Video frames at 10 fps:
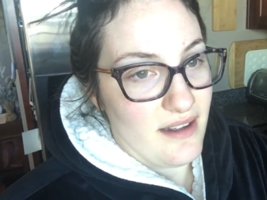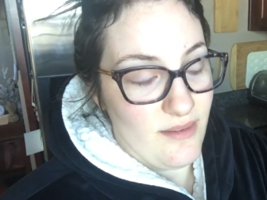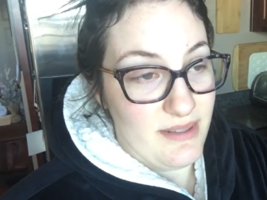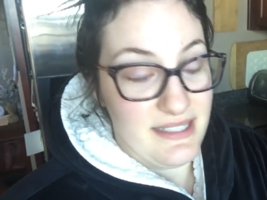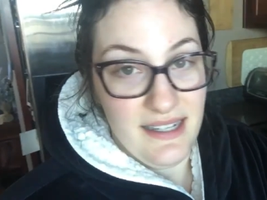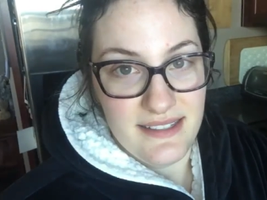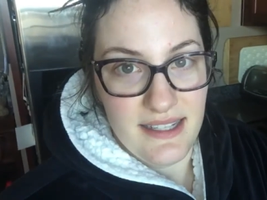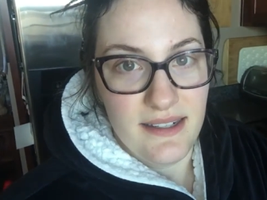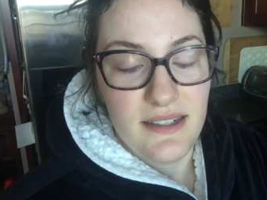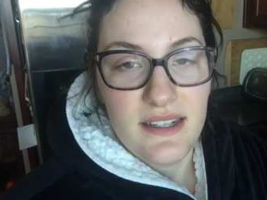God, what day is
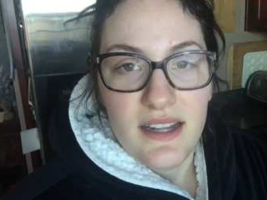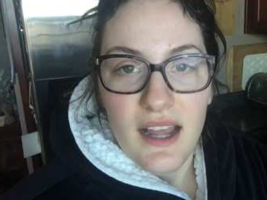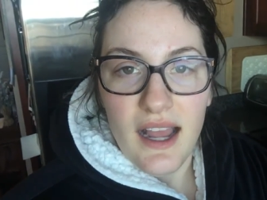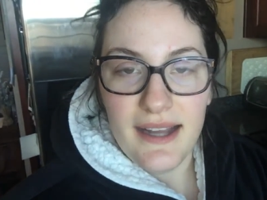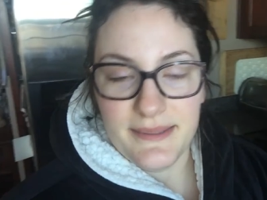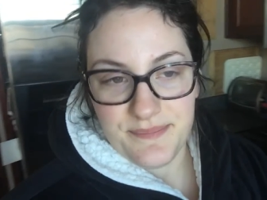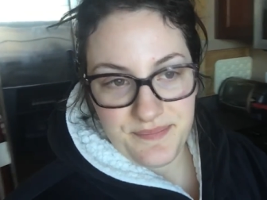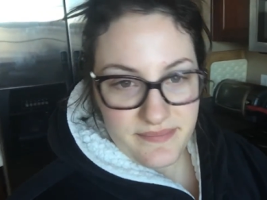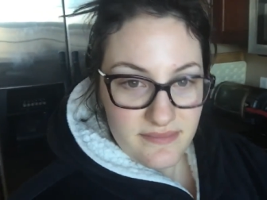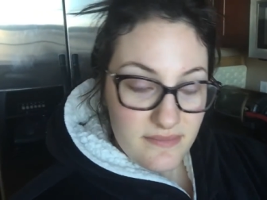it? Um,
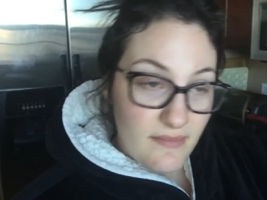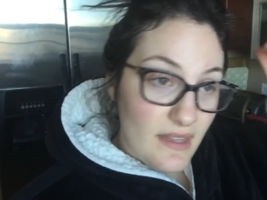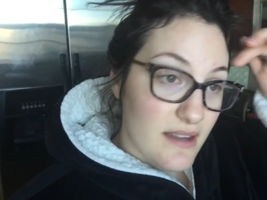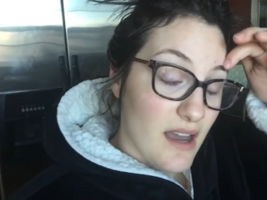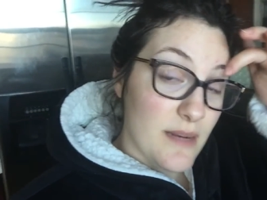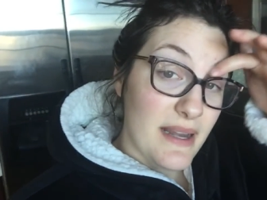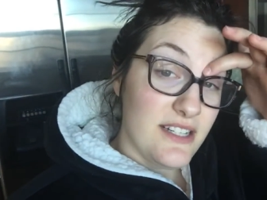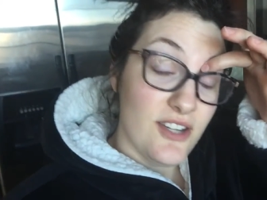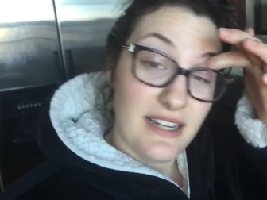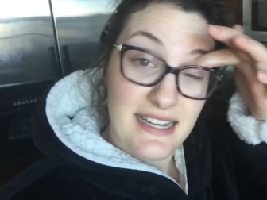got it
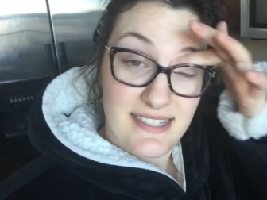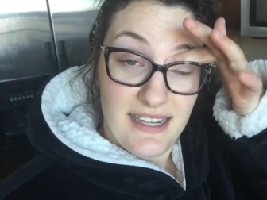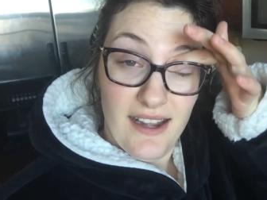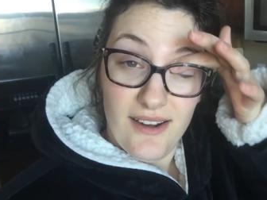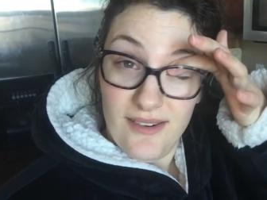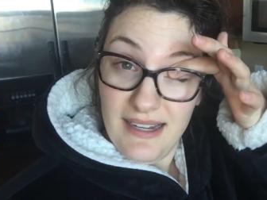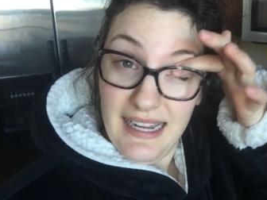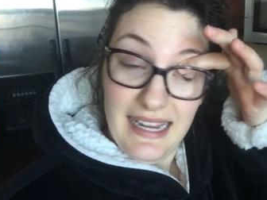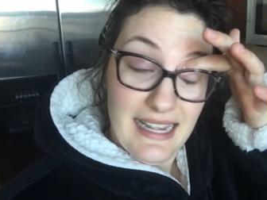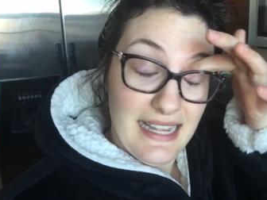back two days ago
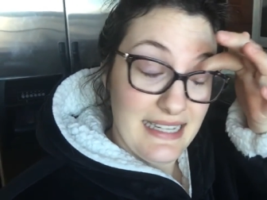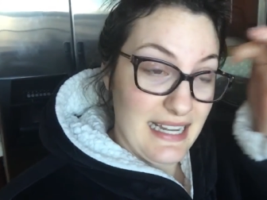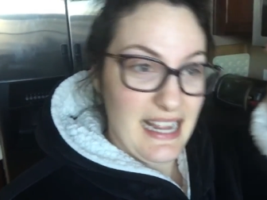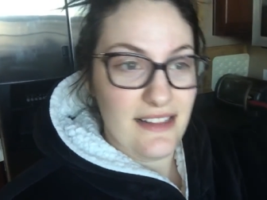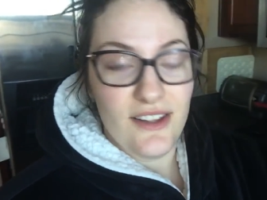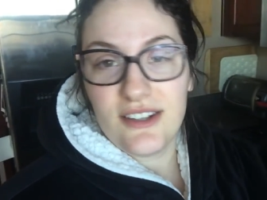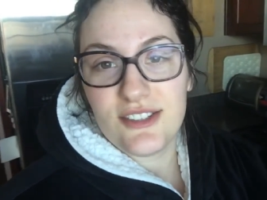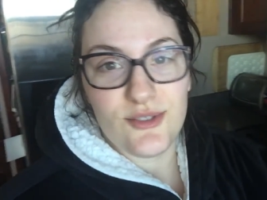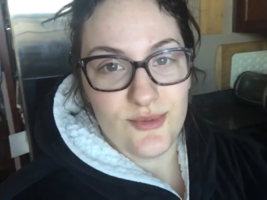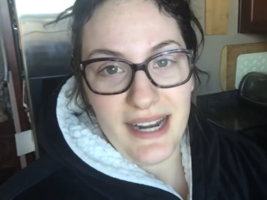and it
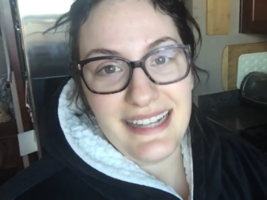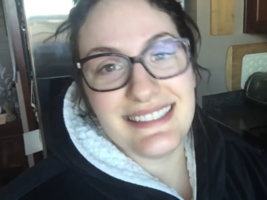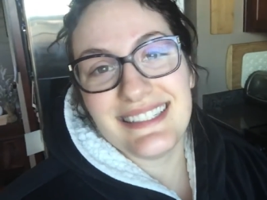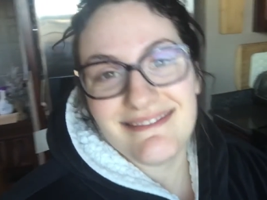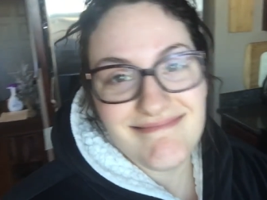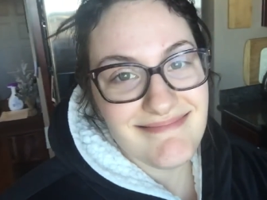looks great.